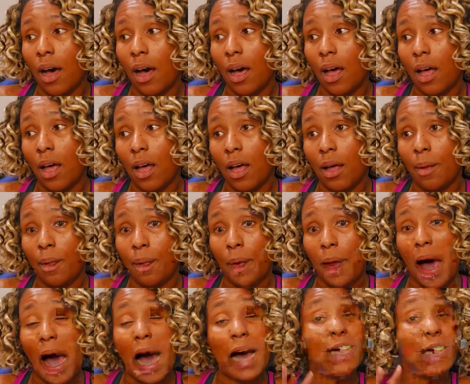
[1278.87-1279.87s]
Um,
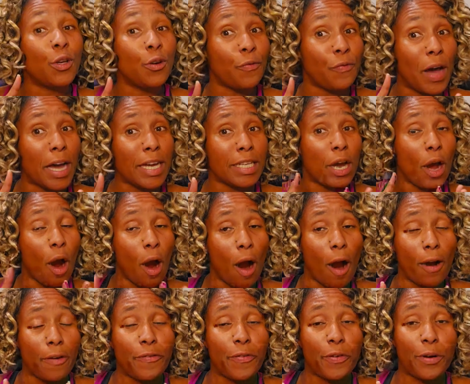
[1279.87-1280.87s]
I do find it
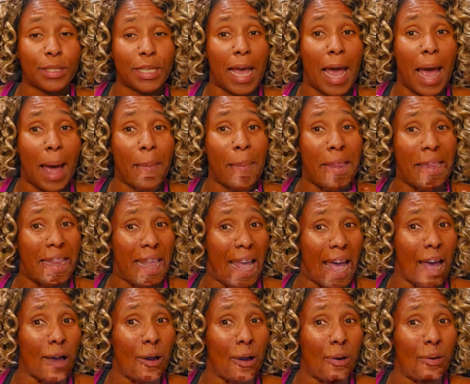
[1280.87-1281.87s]
hard for it to happen
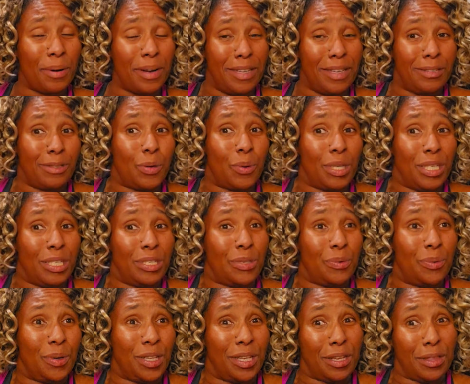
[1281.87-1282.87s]
now in
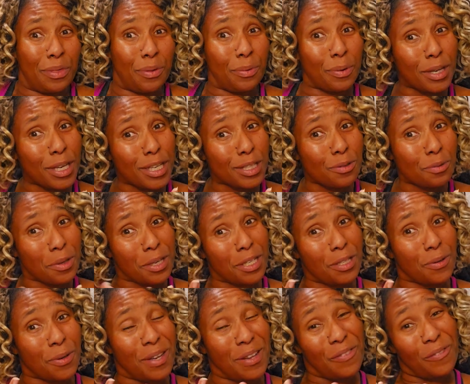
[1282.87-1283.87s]
2023,
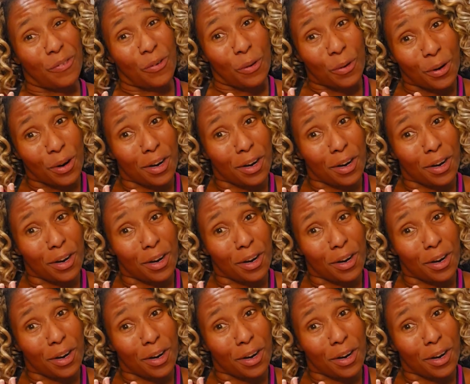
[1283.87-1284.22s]
2024.